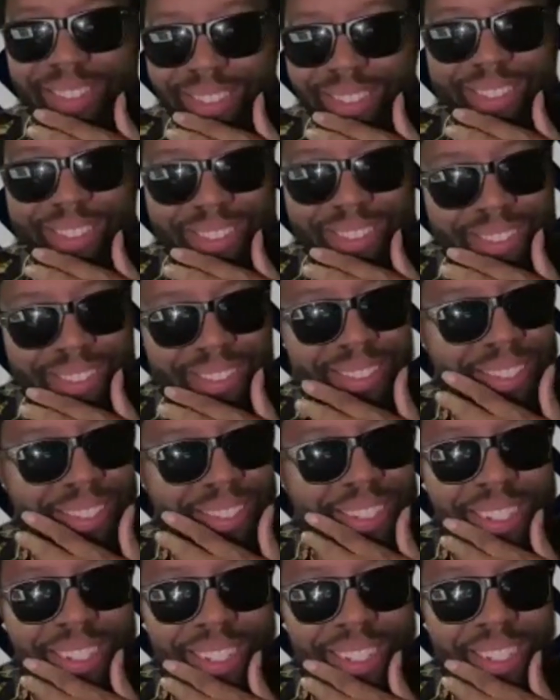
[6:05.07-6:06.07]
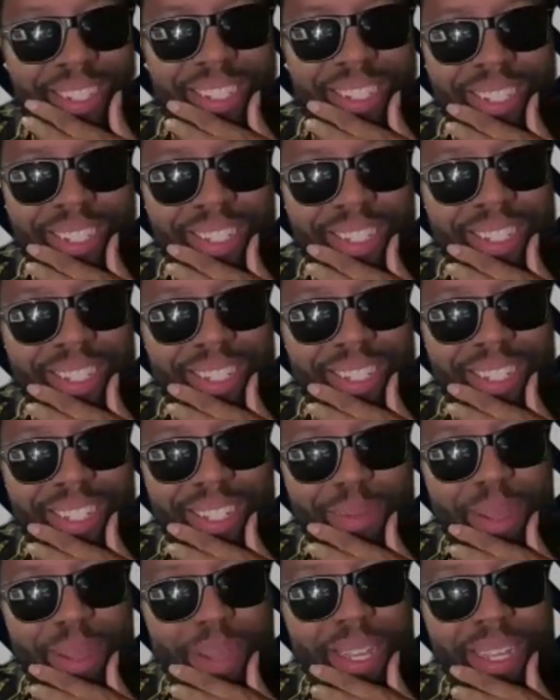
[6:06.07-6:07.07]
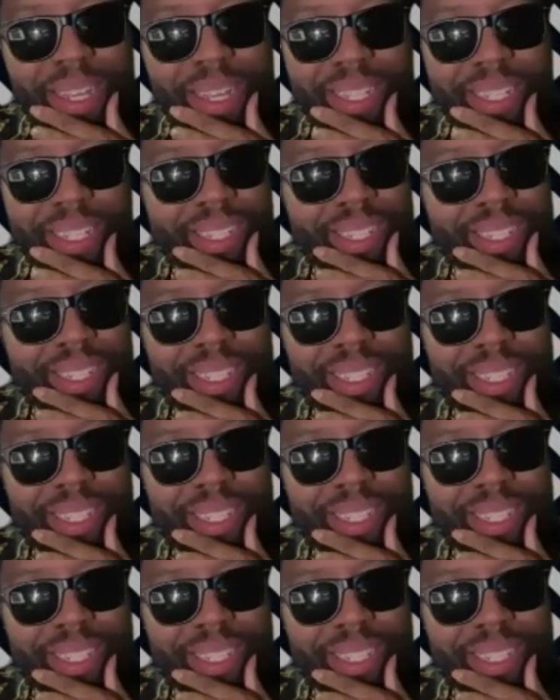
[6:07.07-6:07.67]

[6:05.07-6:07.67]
man, man. Especially when